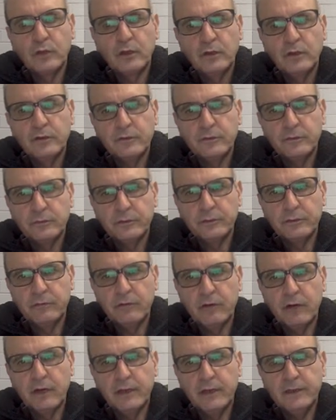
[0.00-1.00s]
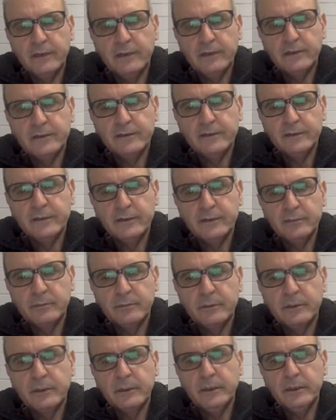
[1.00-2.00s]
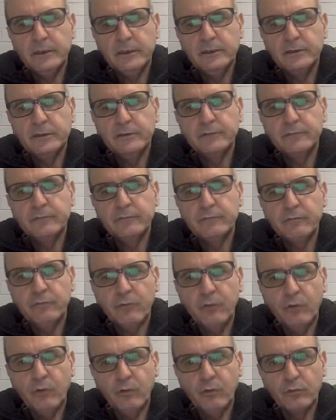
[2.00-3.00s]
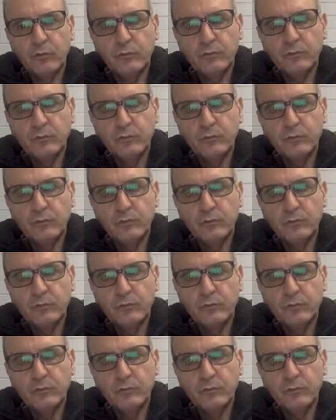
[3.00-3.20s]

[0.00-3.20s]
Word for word: So the y-intercept is 4